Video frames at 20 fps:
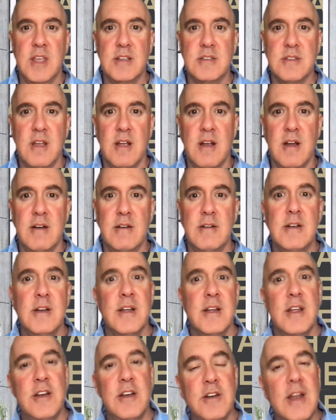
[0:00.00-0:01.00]
things are
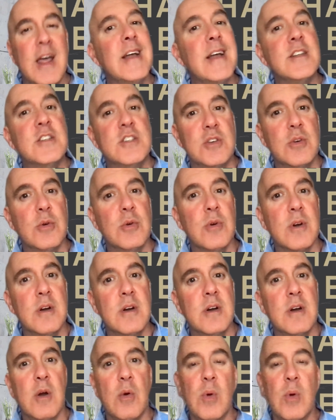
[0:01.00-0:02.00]
and you're not
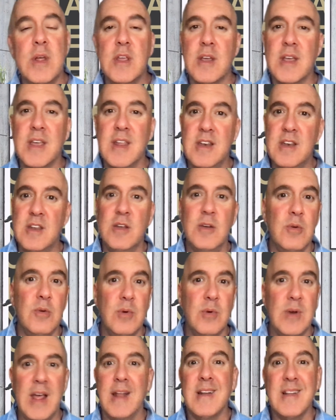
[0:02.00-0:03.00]
sure or what you can
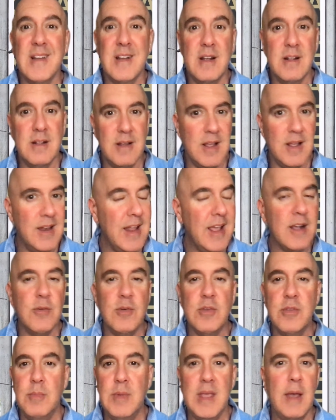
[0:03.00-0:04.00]
do, not
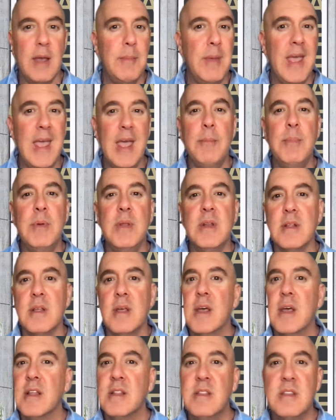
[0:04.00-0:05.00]
connect with me. I'm happy to
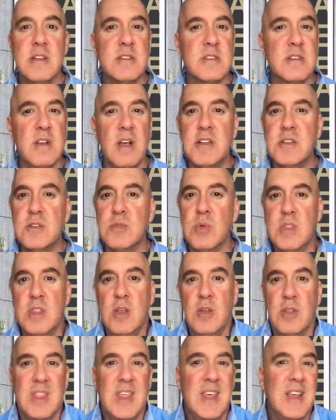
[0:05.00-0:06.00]
discuss
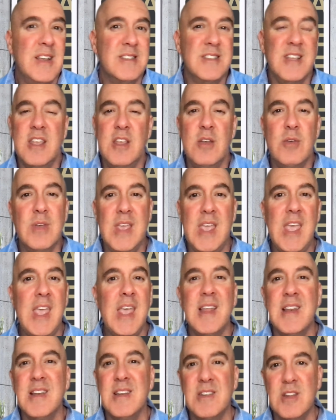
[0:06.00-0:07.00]
with you things that you
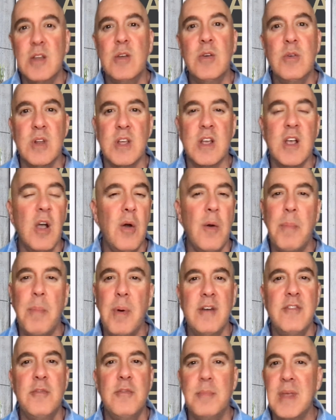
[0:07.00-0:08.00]
can do to go
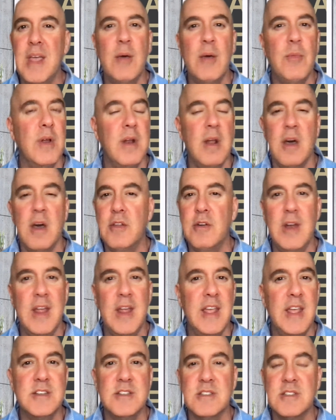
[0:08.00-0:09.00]
above and beyond what other
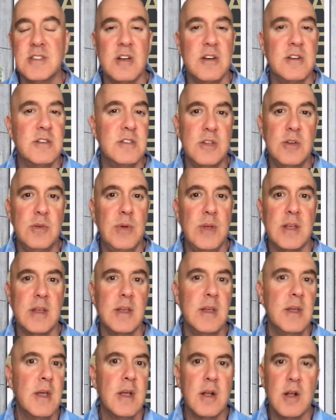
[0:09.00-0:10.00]
agents are
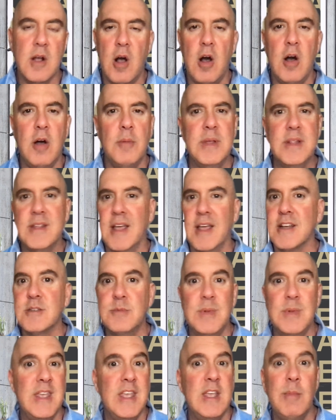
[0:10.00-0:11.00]
doing. Call me,
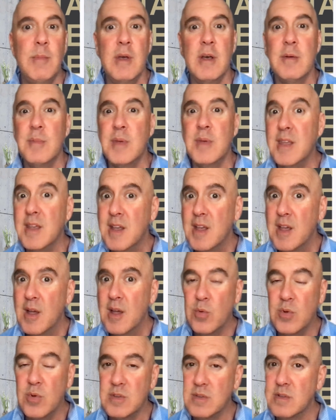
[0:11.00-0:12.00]
text me, email me.
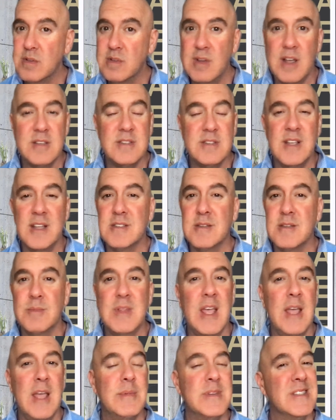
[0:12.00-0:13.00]
I'll set
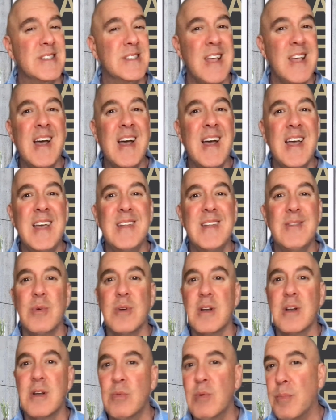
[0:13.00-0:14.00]
some time aside.
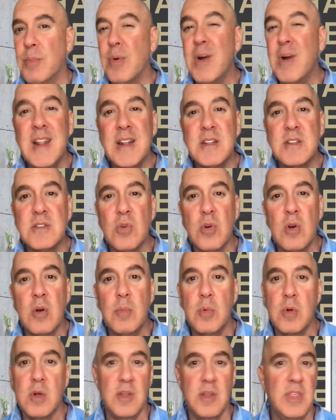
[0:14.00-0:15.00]
We'll
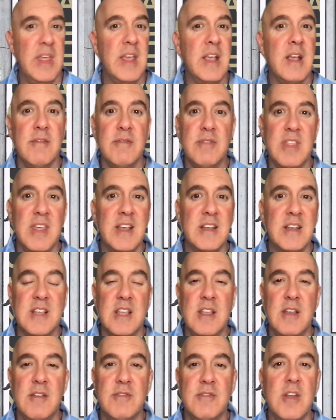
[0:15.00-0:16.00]
brainstorm. We'll think of things
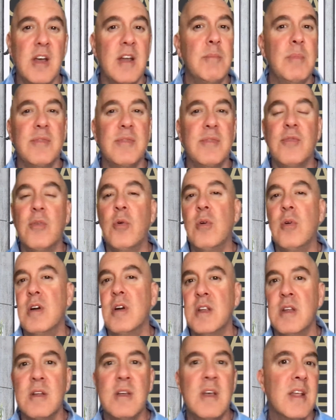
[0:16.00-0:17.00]
that you've done
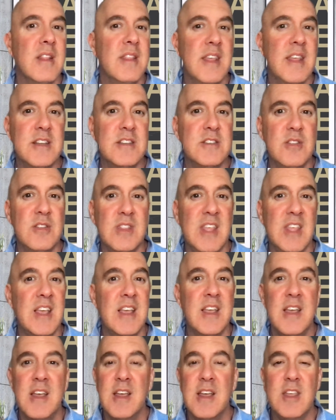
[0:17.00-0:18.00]
before, things you
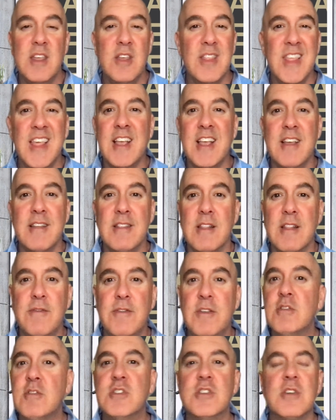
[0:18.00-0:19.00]
think in the
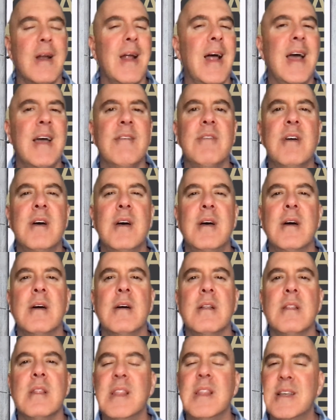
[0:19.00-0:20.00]
future. I have
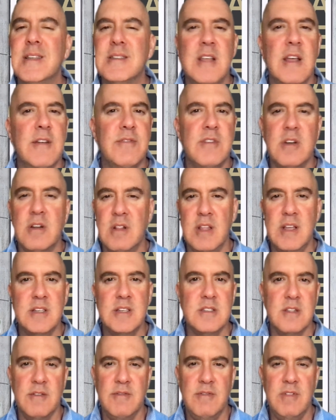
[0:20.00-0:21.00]
list after
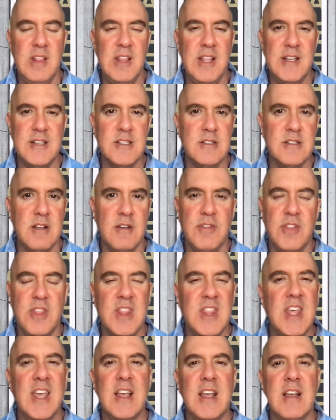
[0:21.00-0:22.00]
list of
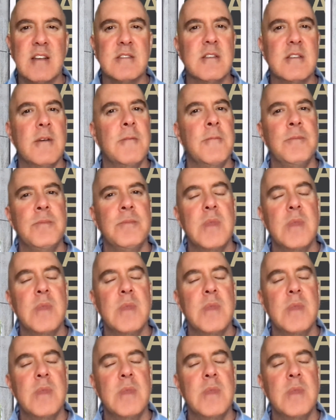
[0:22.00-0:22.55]
things